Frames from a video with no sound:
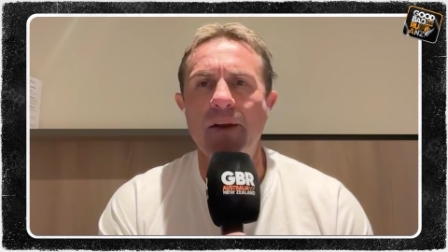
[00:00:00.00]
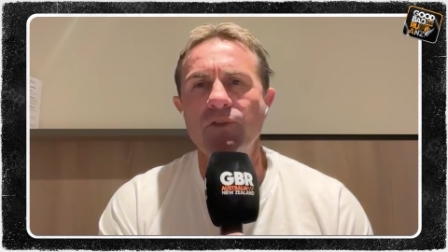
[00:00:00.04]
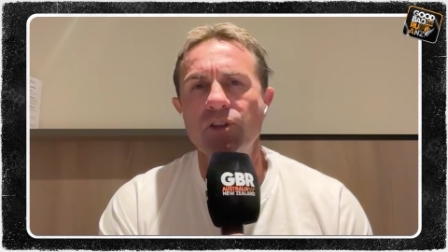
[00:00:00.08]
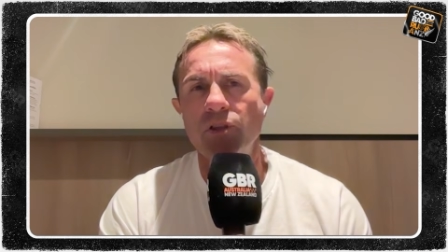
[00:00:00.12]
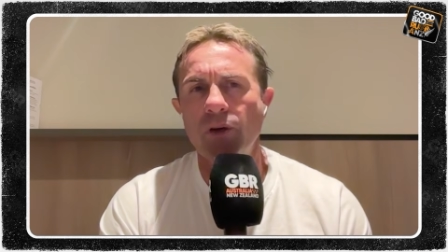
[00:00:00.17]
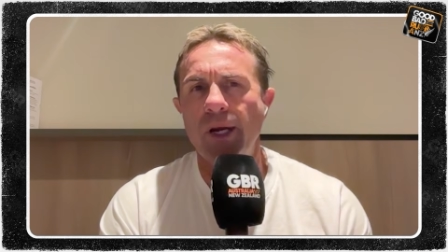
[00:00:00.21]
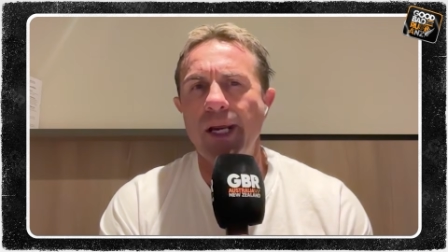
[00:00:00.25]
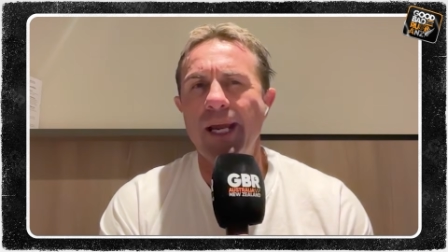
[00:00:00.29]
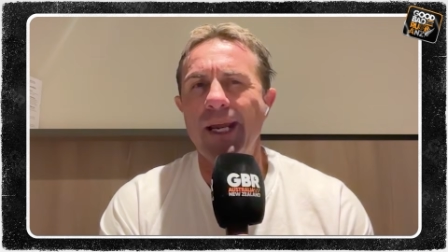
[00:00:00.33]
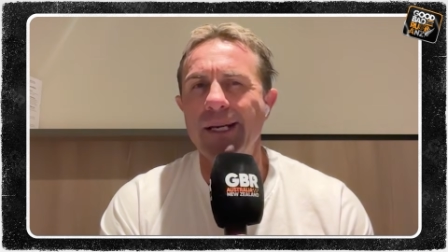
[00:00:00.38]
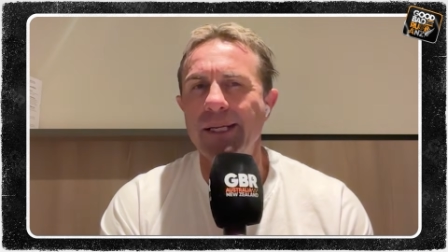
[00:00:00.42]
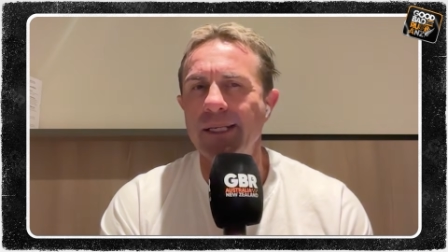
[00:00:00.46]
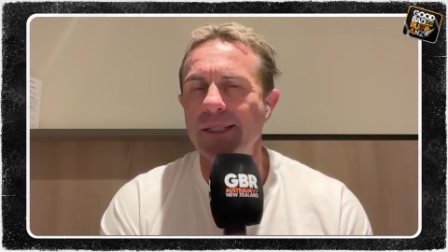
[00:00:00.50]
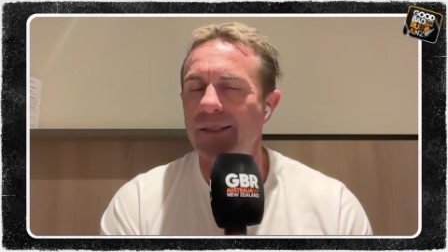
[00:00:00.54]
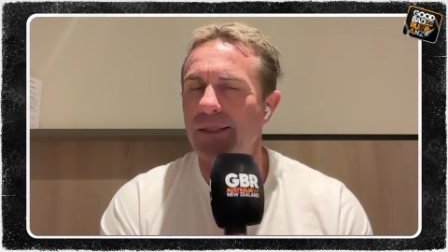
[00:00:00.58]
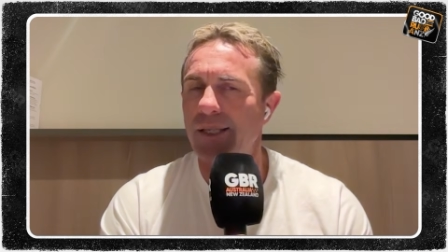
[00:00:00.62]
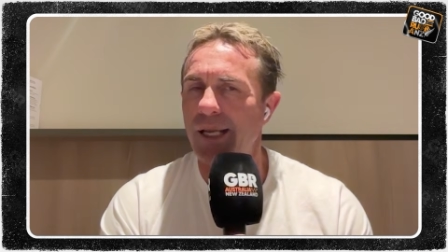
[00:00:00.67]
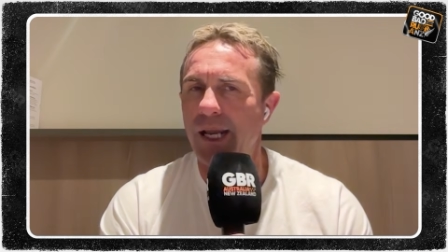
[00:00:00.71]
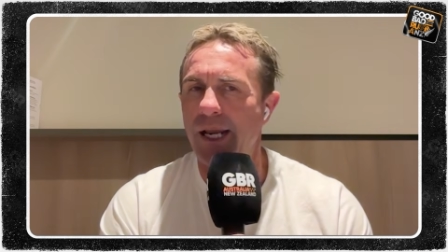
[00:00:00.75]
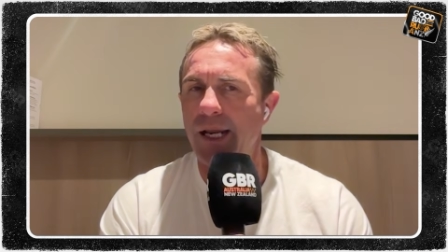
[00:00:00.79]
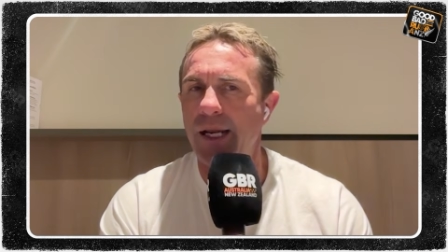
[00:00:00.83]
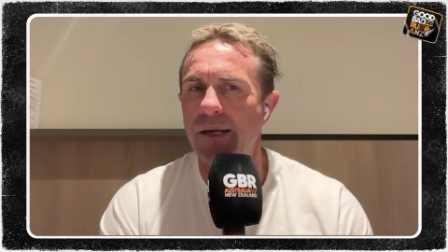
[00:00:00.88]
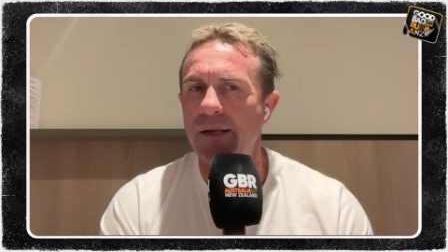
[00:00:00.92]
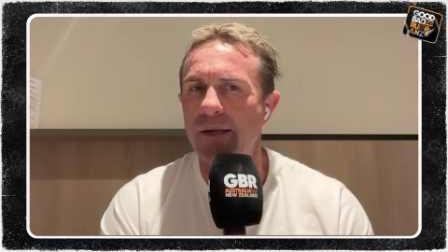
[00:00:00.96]
So I
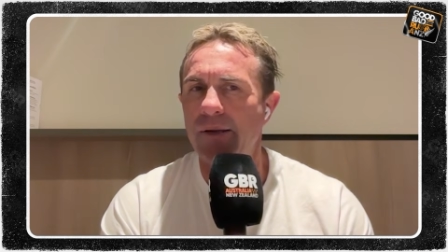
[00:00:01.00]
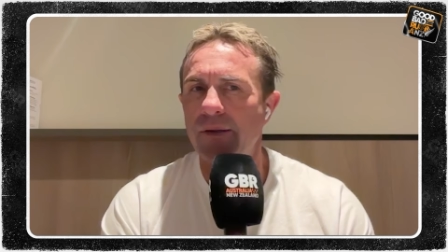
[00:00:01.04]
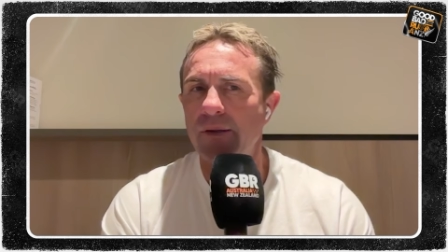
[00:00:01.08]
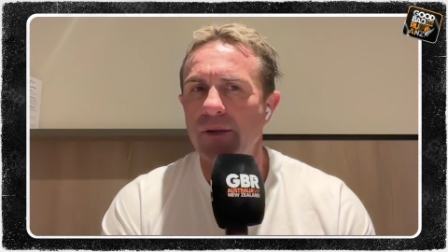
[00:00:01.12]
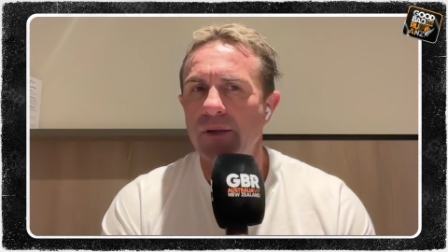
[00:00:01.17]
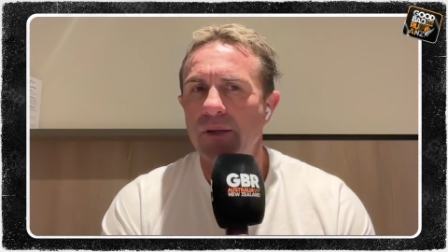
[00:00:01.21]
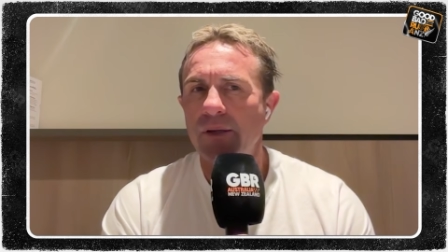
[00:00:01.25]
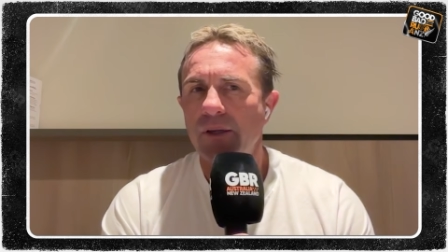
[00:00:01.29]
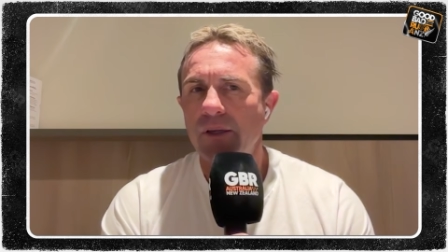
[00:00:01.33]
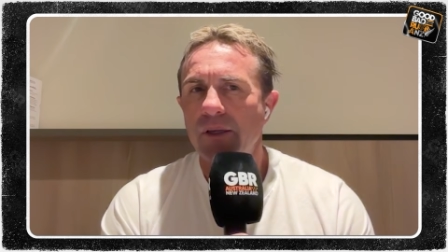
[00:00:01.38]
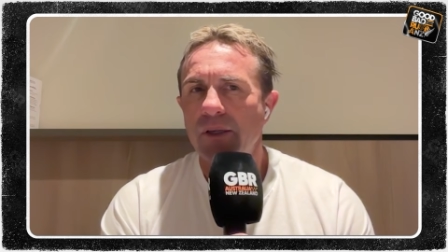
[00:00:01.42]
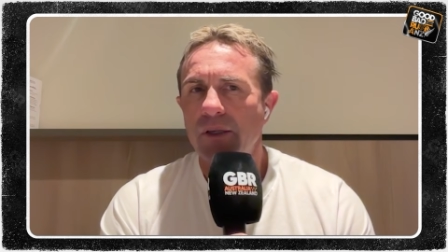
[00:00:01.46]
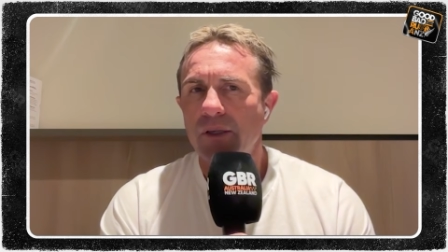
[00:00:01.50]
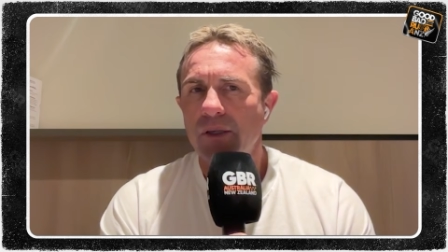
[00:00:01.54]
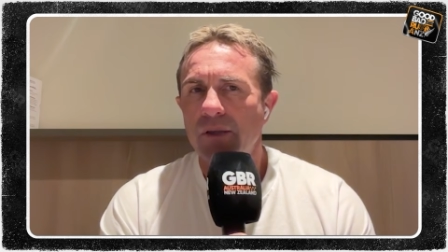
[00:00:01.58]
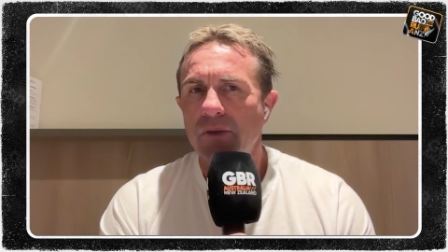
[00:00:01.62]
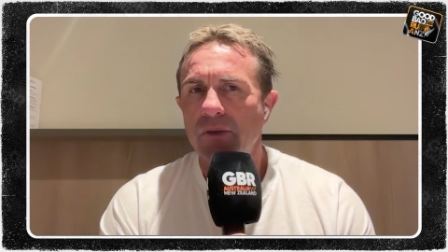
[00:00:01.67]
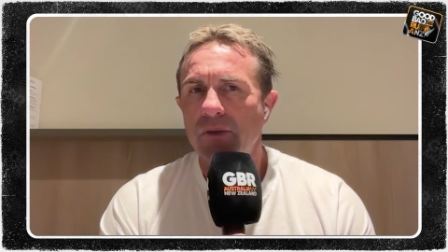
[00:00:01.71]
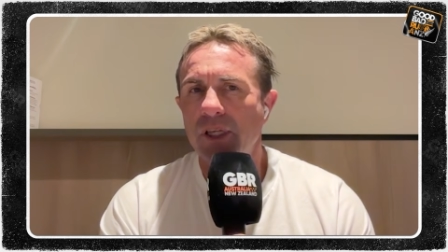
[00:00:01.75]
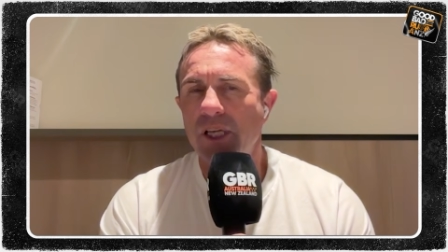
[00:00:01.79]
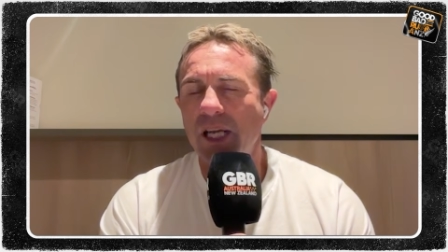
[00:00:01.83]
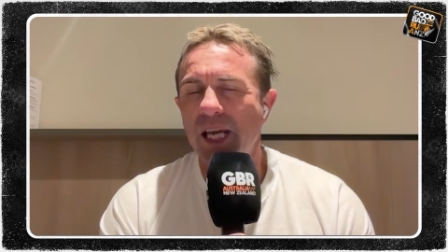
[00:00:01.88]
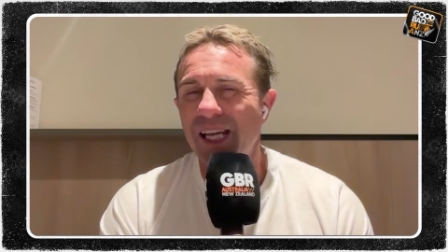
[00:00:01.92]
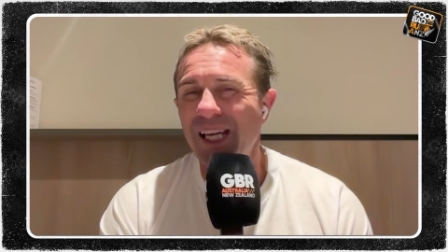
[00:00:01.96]
understand
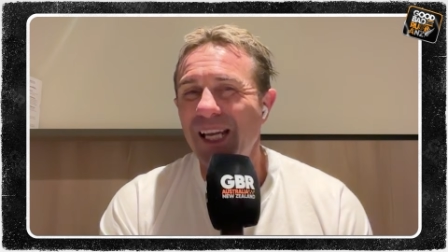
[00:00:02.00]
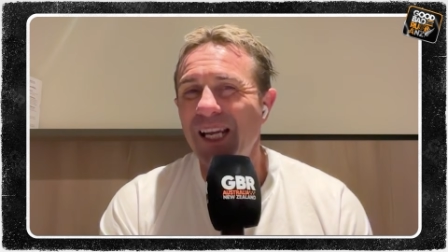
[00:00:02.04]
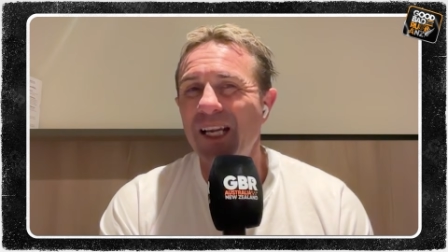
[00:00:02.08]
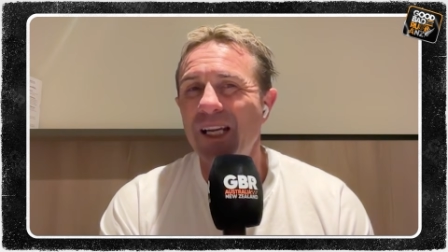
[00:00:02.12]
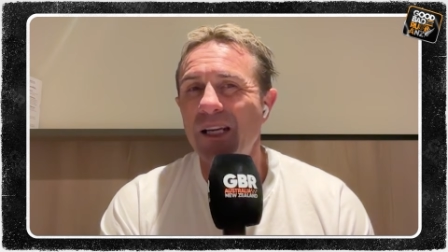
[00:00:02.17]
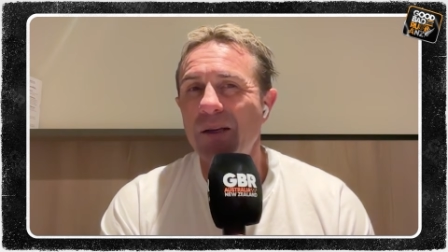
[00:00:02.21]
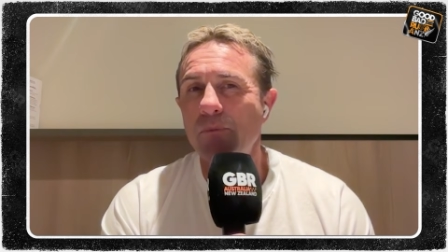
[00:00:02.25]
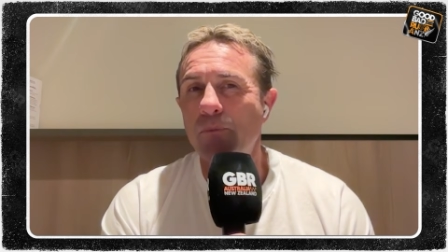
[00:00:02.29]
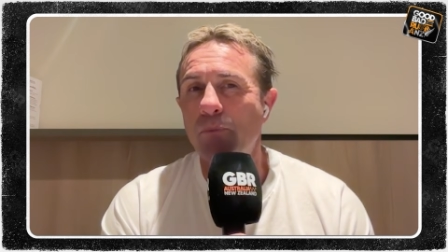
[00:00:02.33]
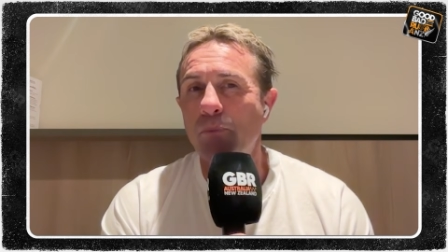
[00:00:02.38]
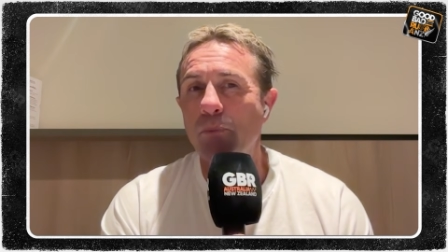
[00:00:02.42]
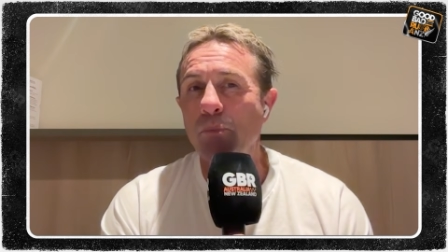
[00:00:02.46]
kicking